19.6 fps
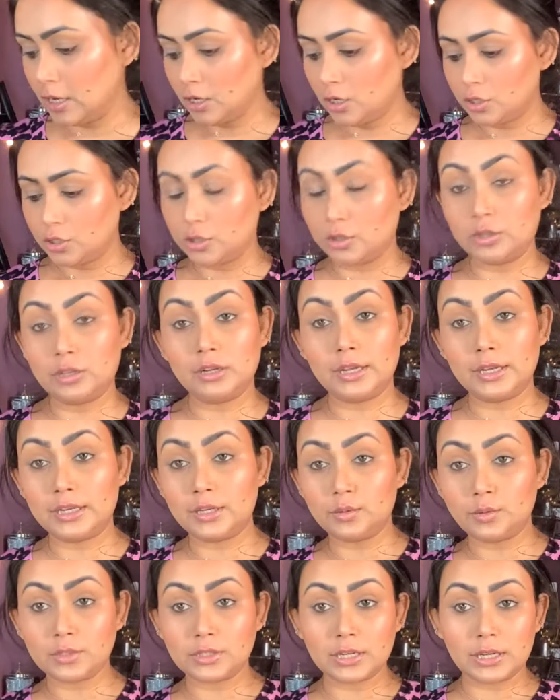So the lady
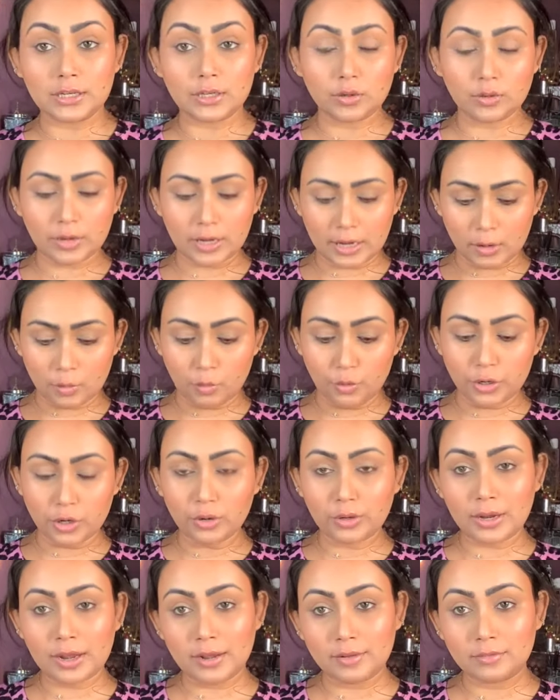was like, okay, we don't
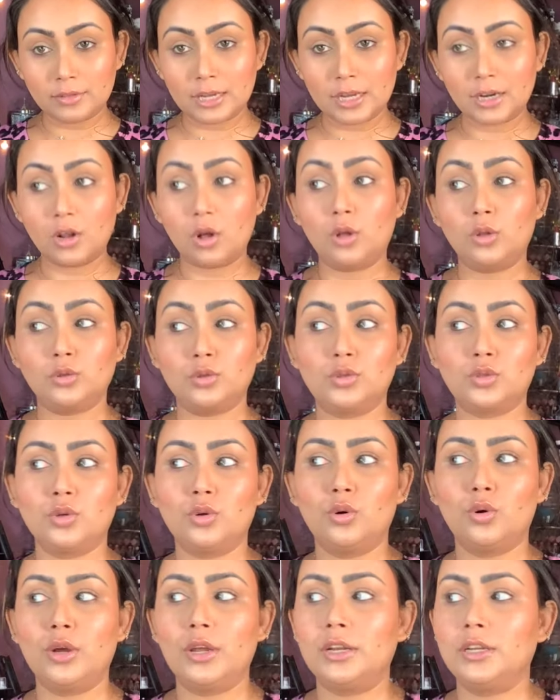have that
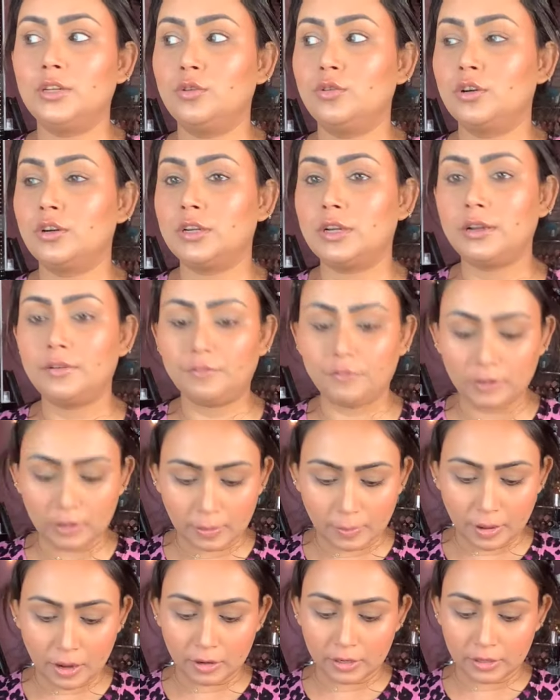also, and you're iffy
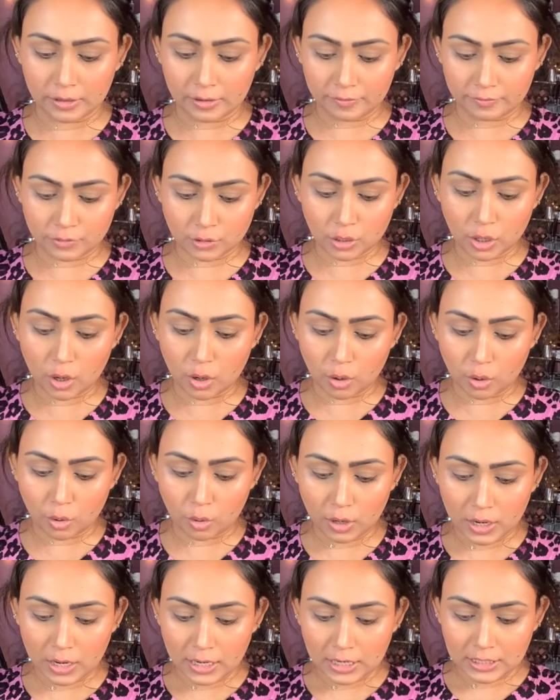about it. If so,
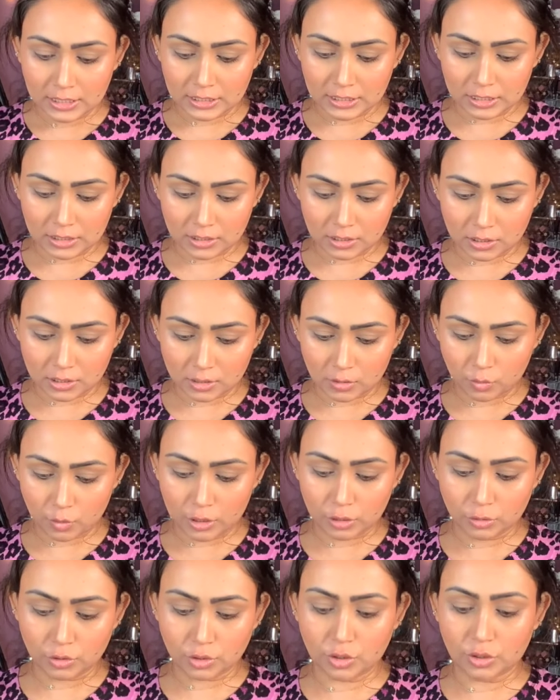just why
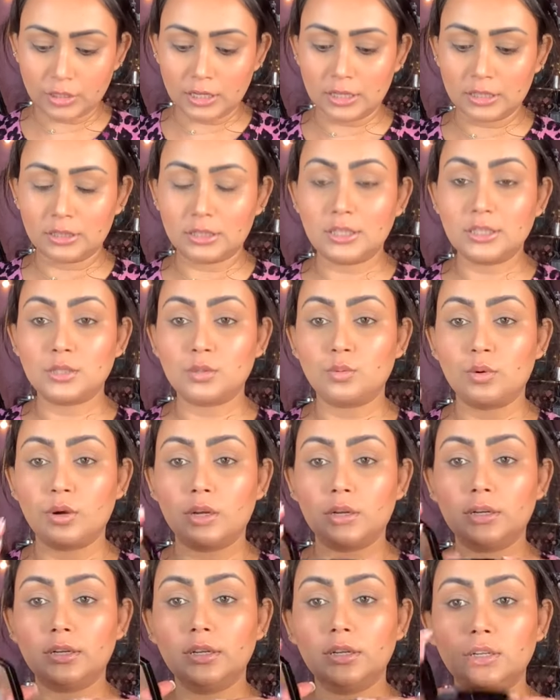don't you get this
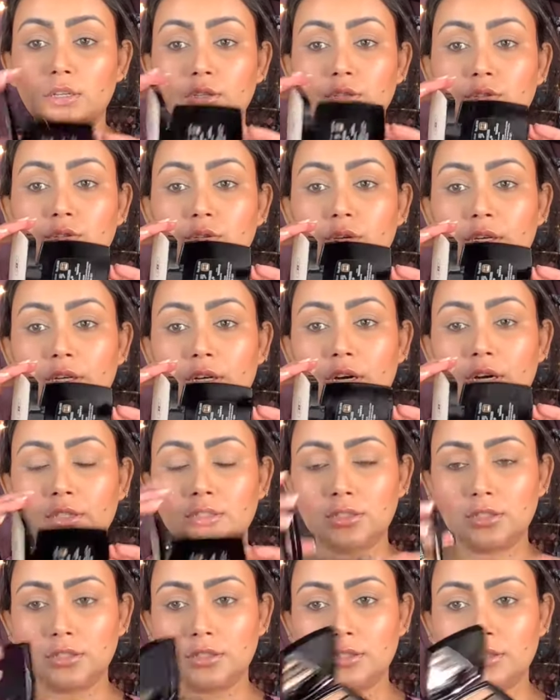one? So I
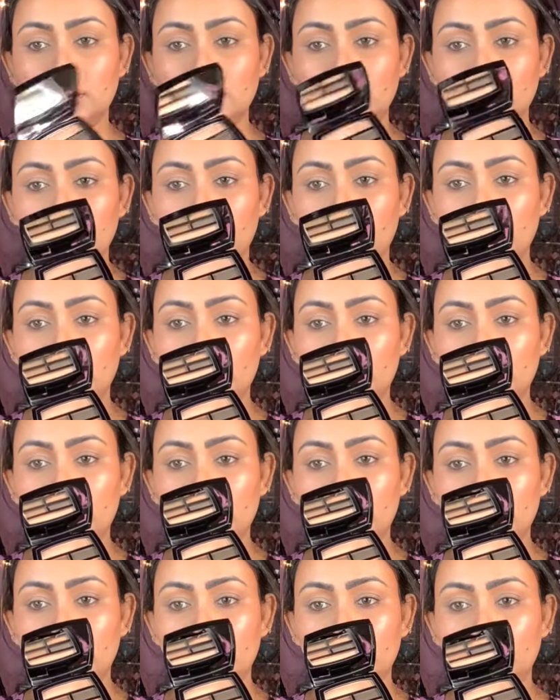got this one right
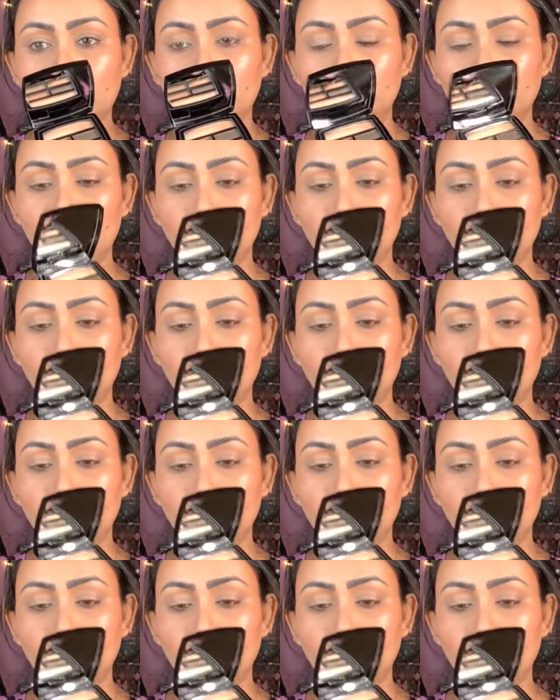here.